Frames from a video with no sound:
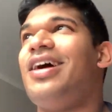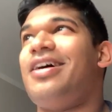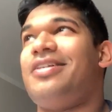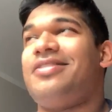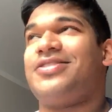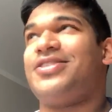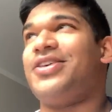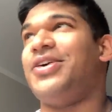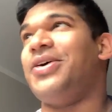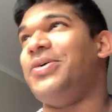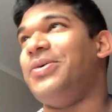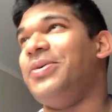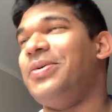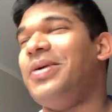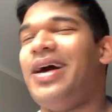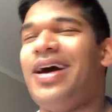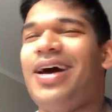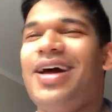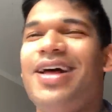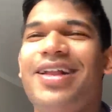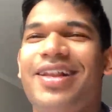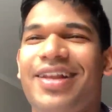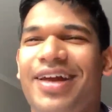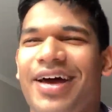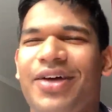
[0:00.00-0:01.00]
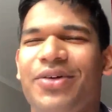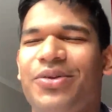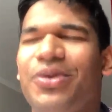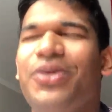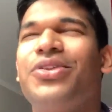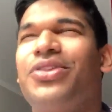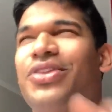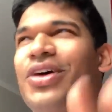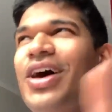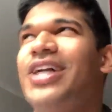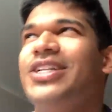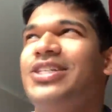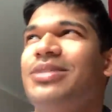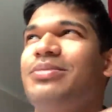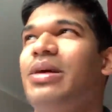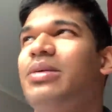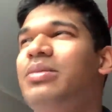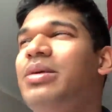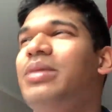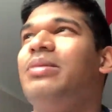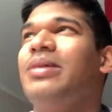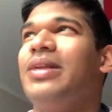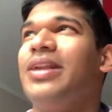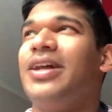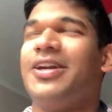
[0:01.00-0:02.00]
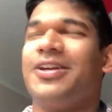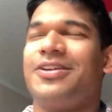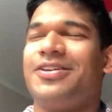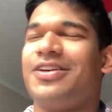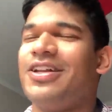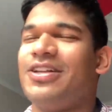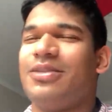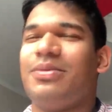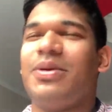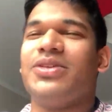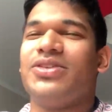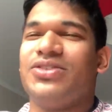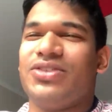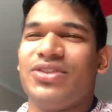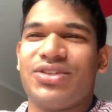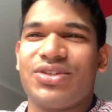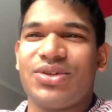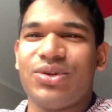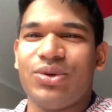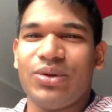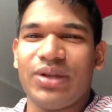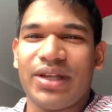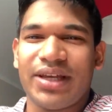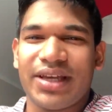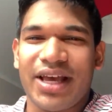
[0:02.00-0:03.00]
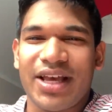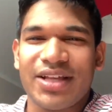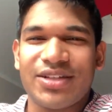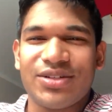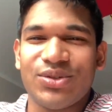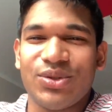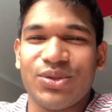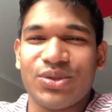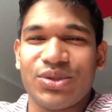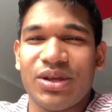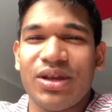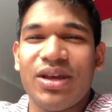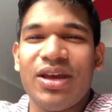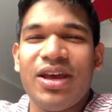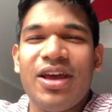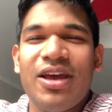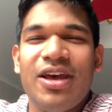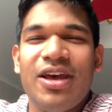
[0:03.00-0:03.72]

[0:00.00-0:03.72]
So, not 30 maybe, but like it depends on your school, I guess, and also